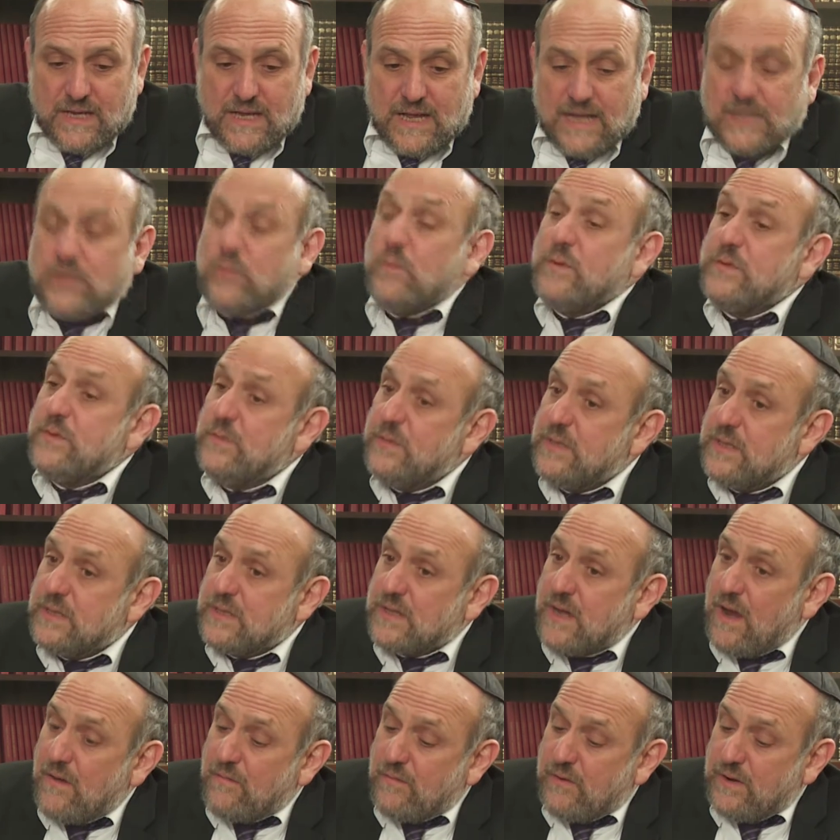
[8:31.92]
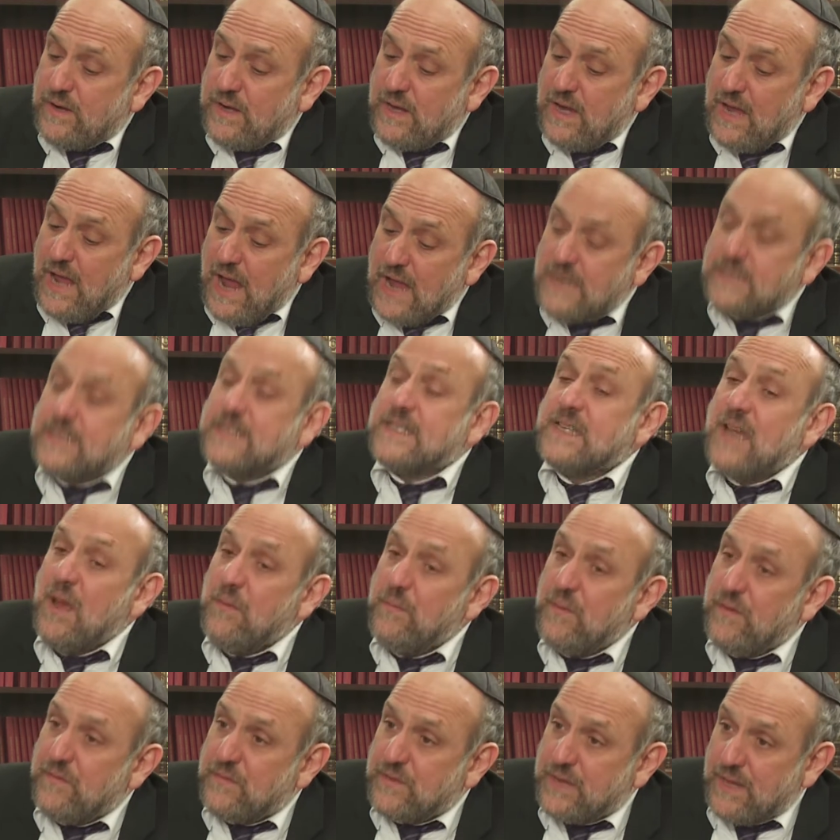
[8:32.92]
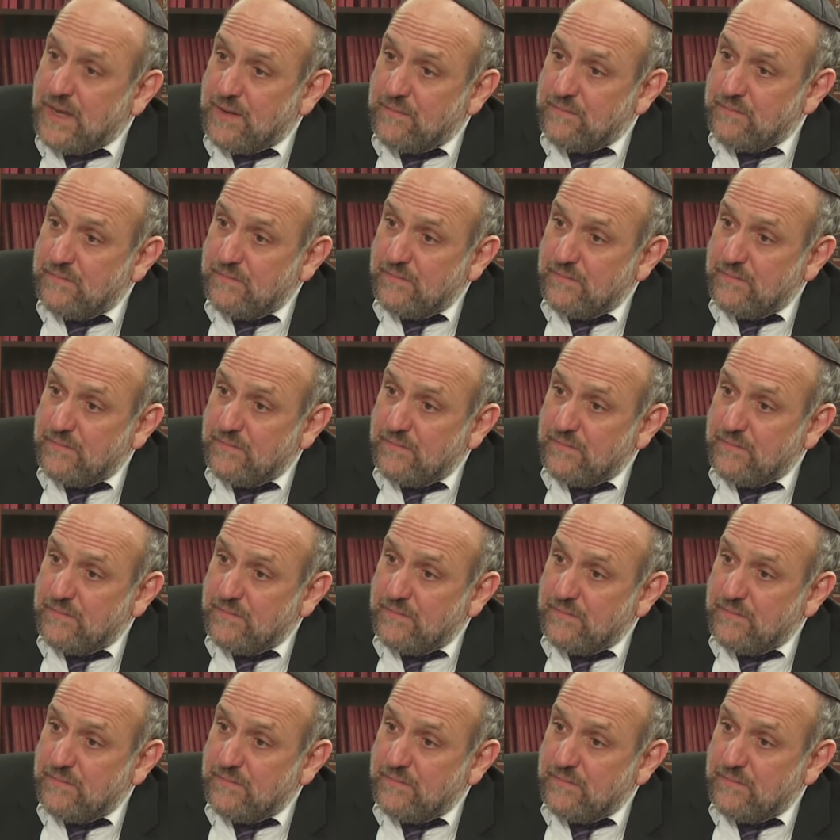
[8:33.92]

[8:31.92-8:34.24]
And so it was a discovery. And some of them,